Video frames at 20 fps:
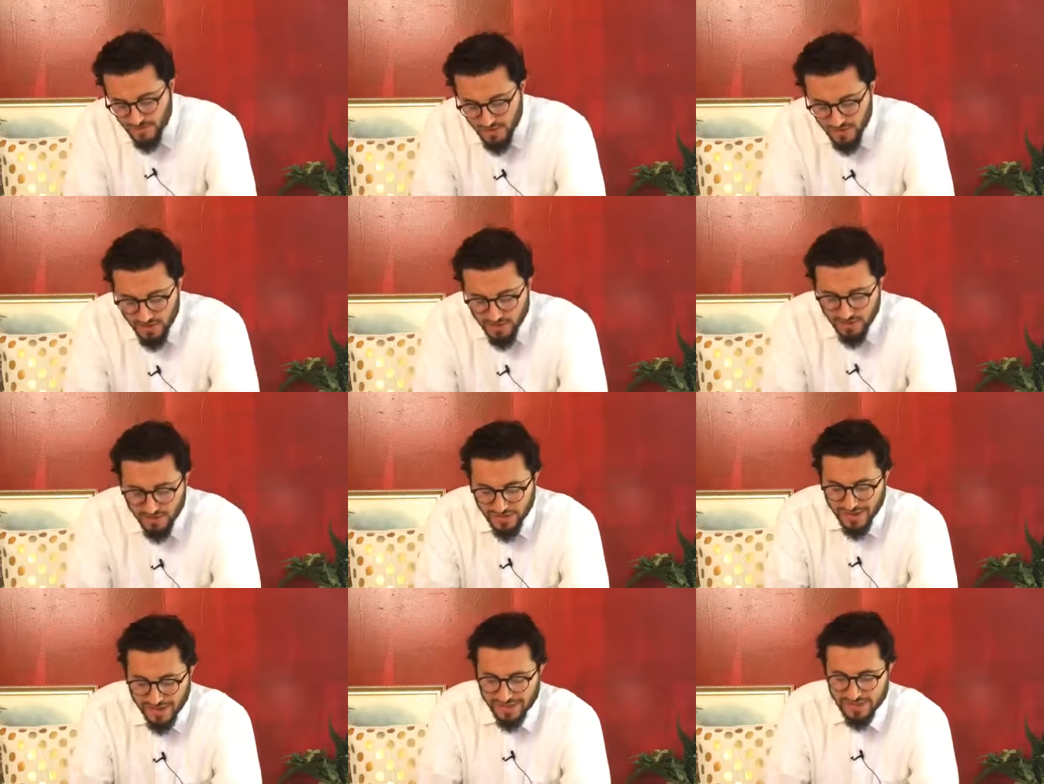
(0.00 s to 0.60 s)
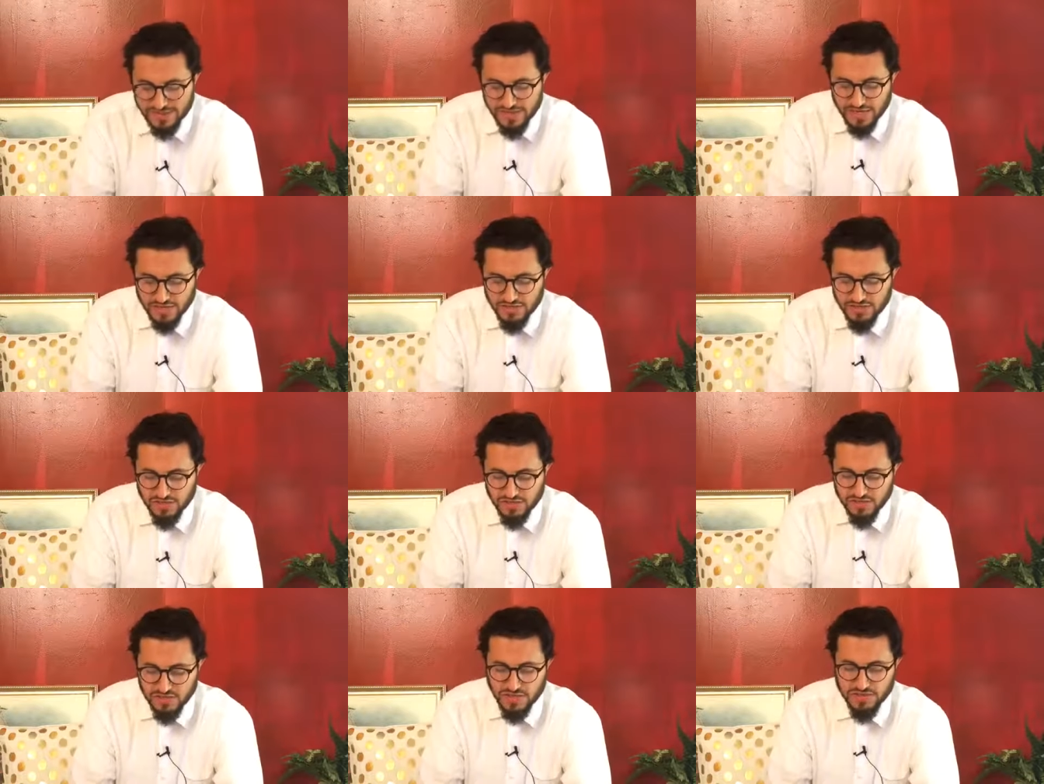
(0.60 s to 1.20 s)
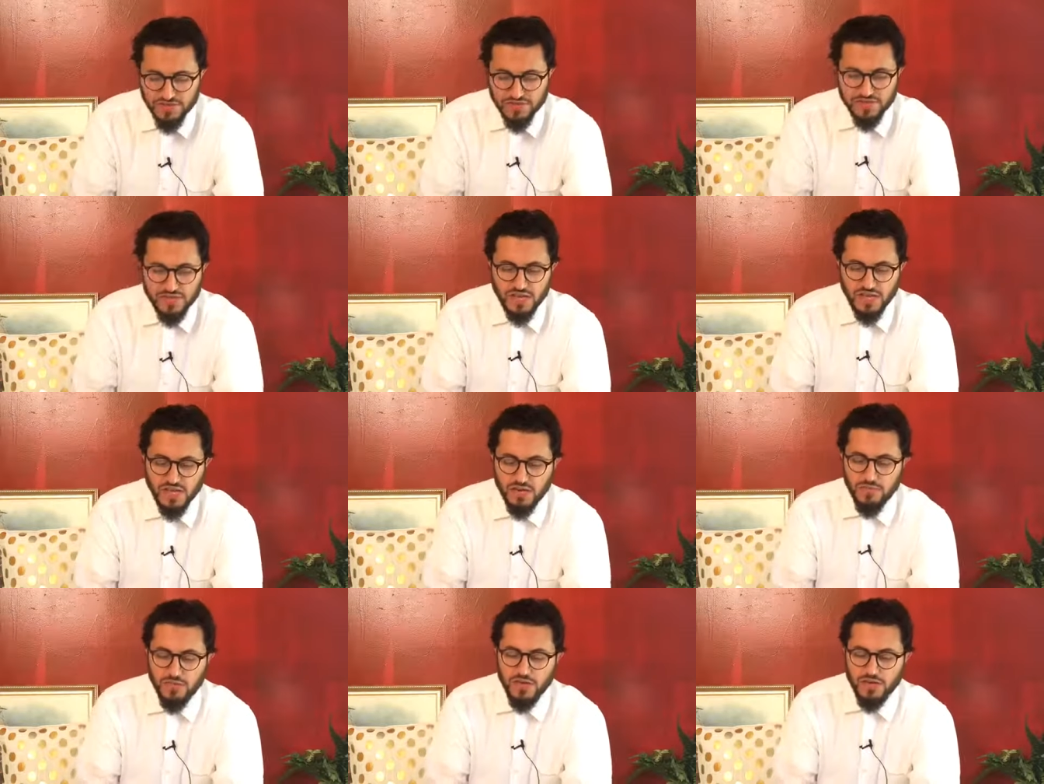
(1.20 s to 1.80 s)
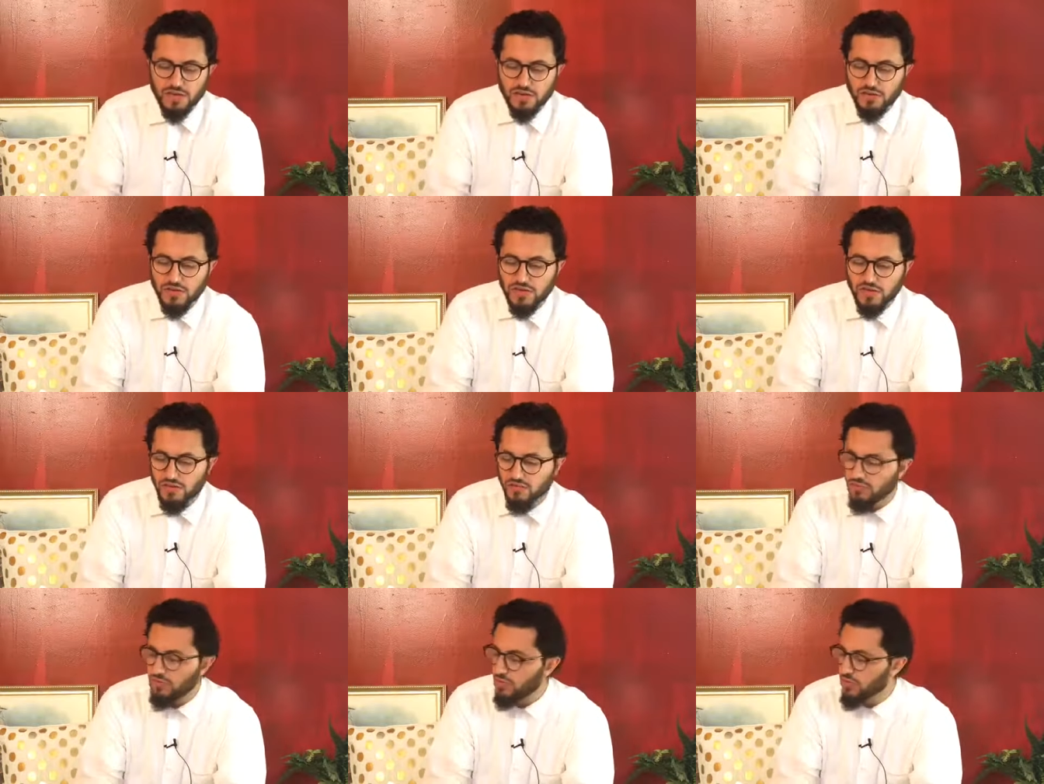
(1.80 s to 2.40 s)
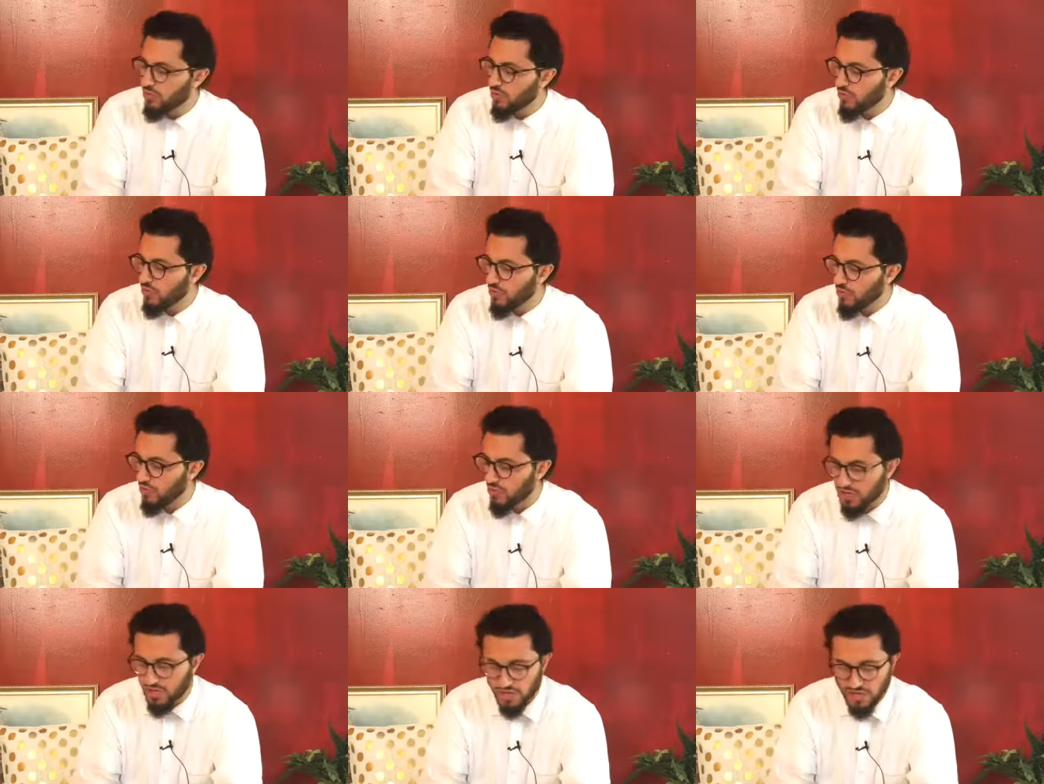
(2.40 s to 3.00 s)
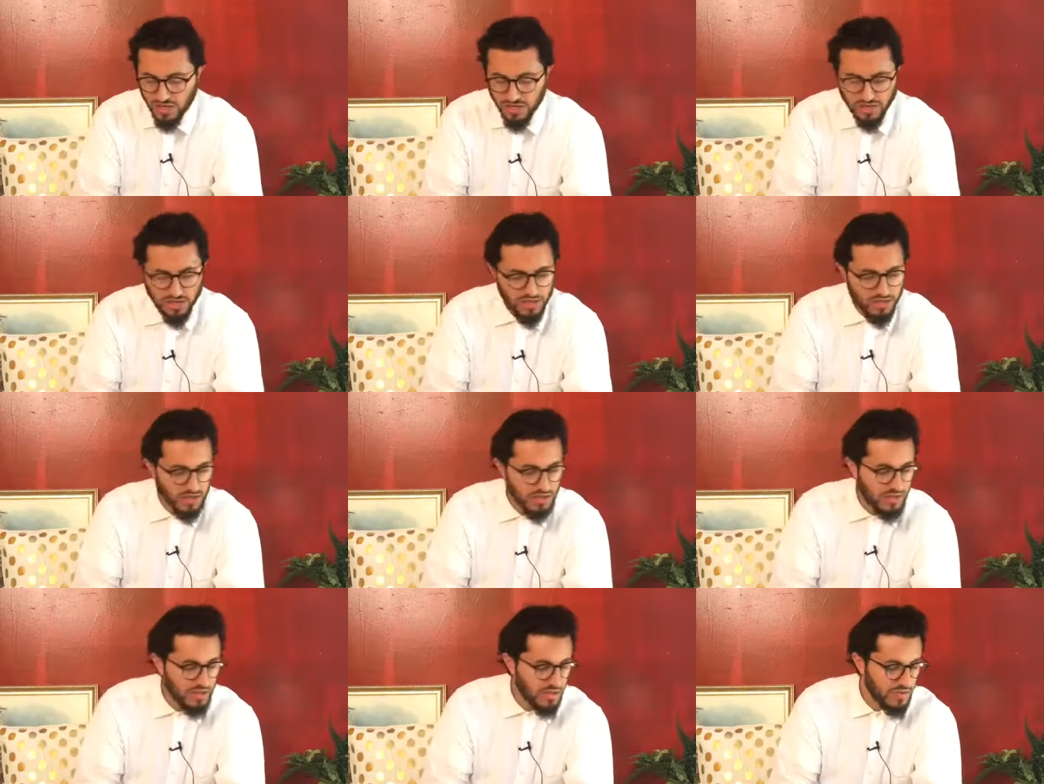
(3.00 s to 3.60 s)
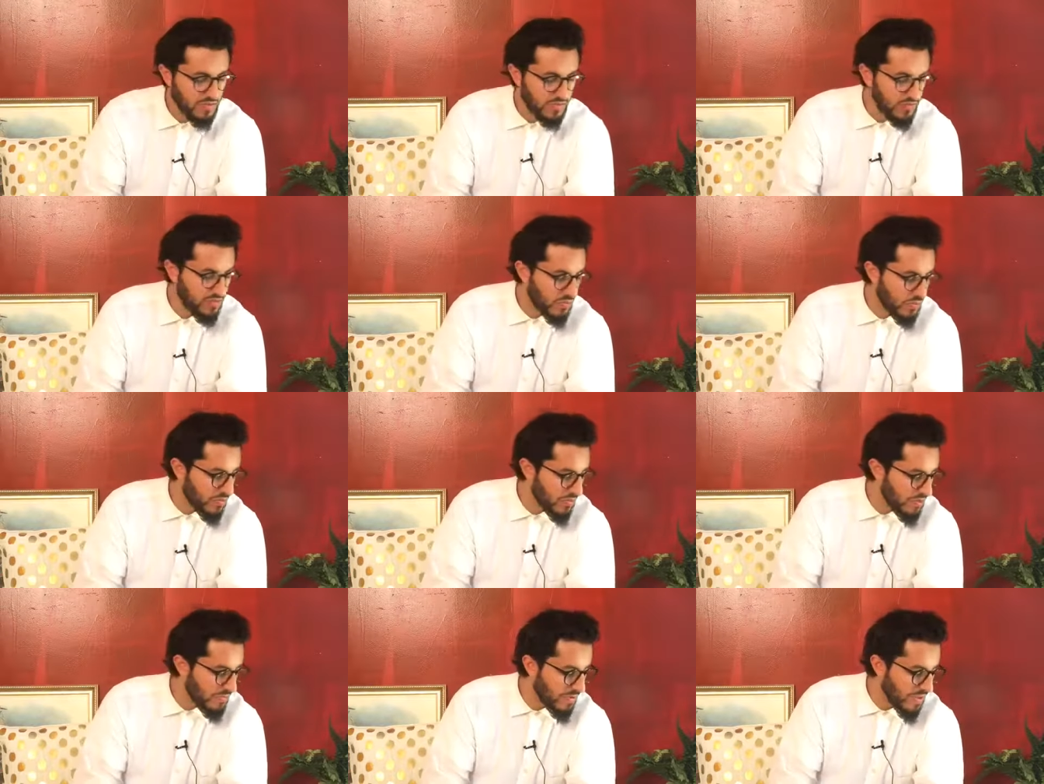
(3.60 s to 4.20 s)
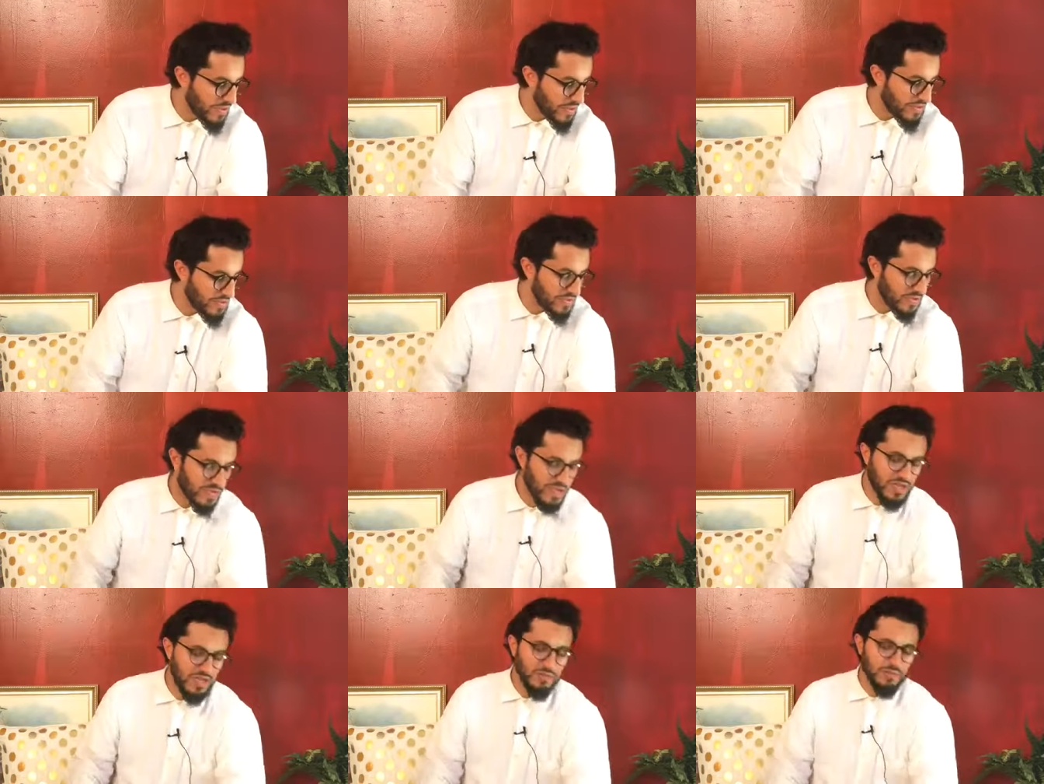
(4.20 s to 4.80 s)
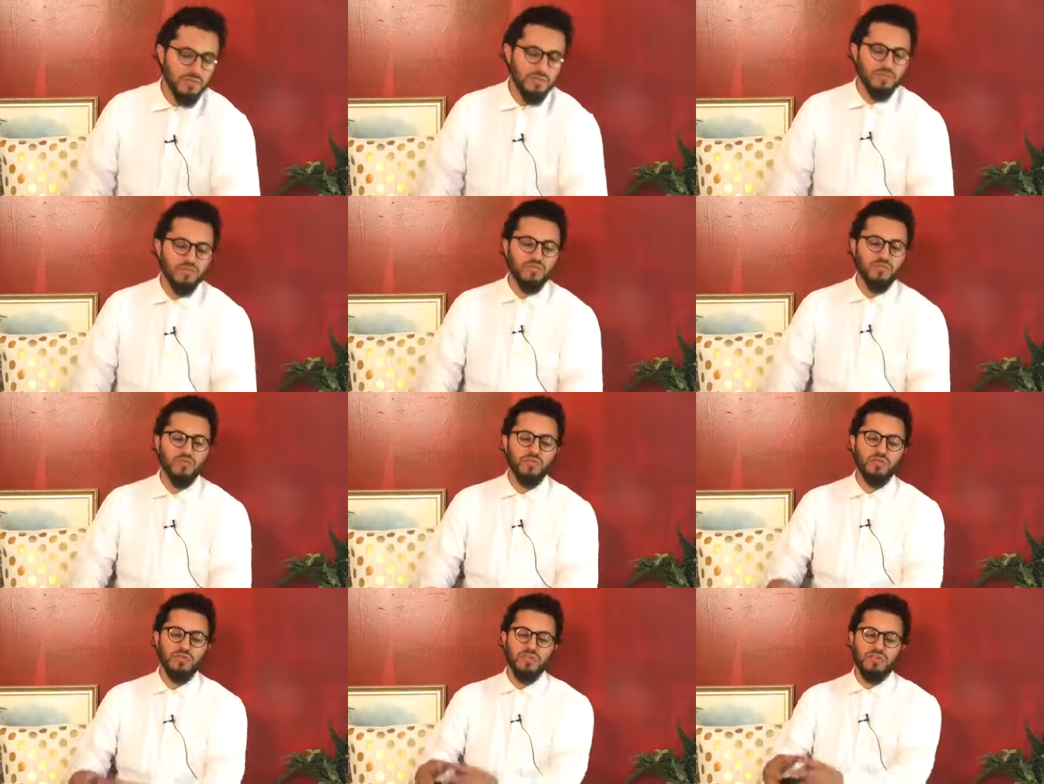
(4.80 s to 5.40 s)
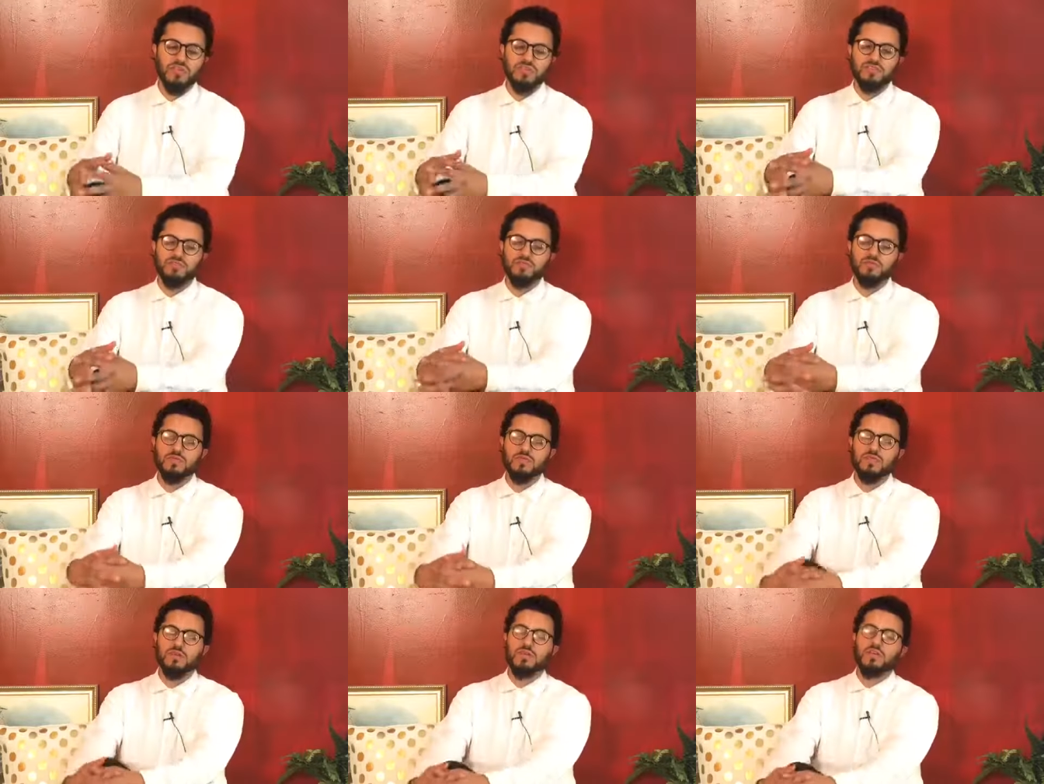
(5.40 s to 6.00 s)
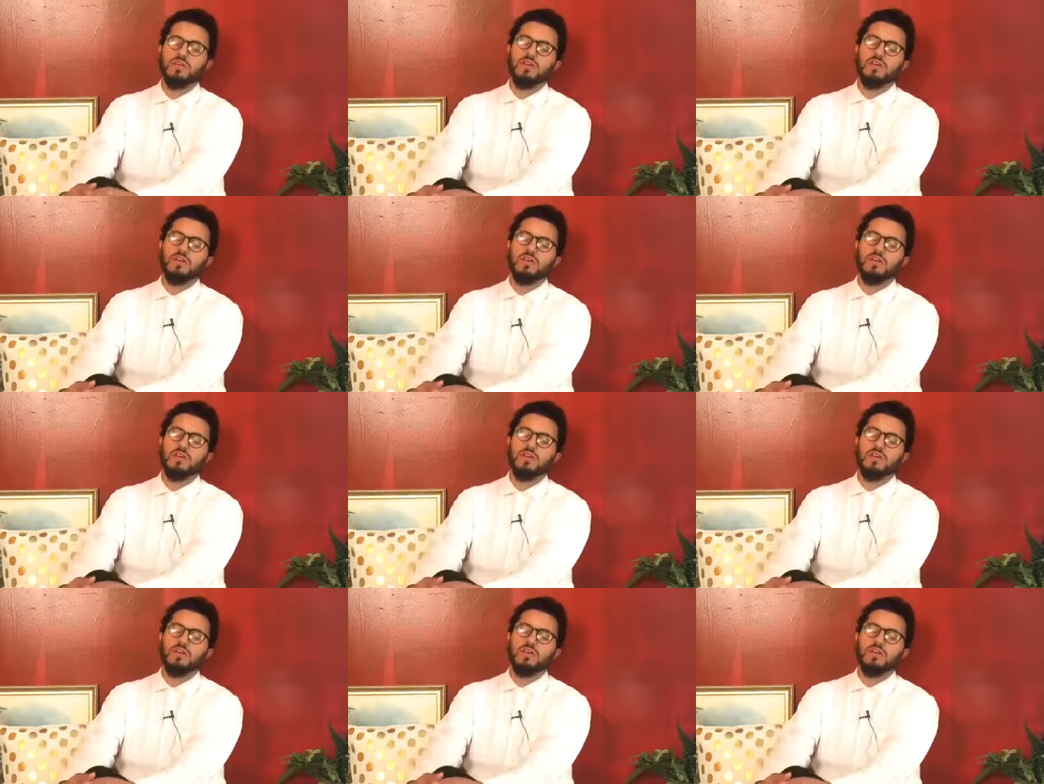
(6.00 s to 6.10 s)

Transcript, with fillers: Next section is on the Sahaba and I'll give you a story about the Sahaba before we get into it.